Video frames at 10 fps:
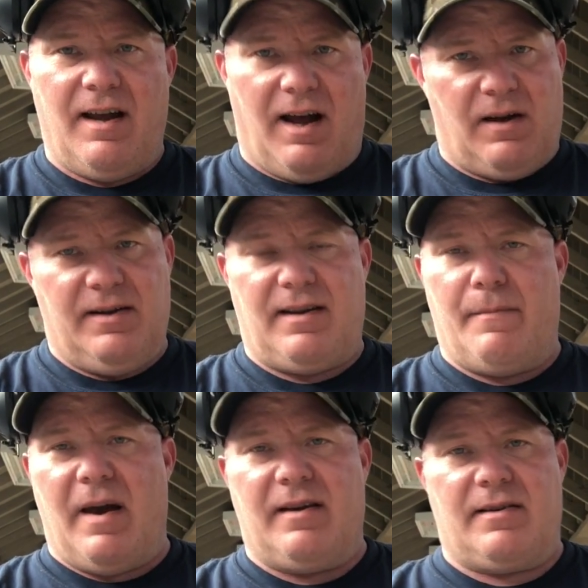I'll hit that
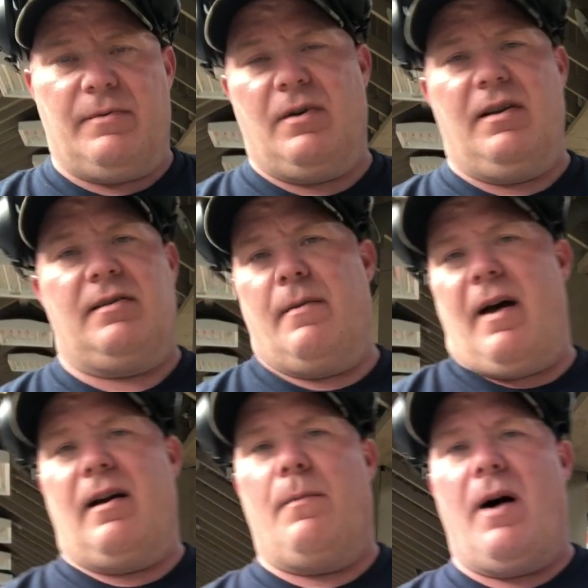magazine release and the
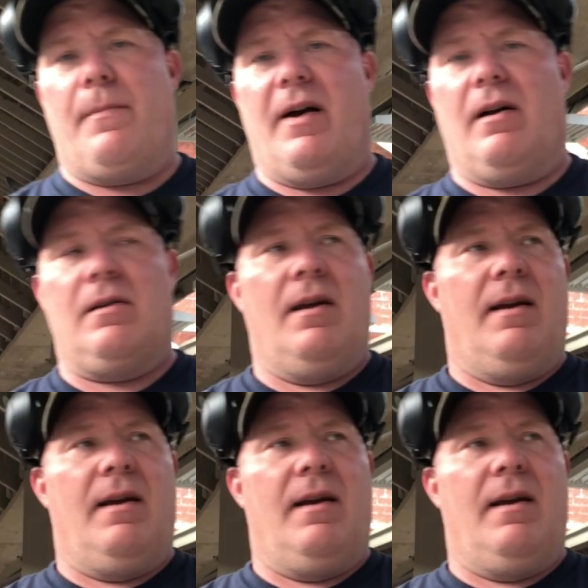mag will pop out.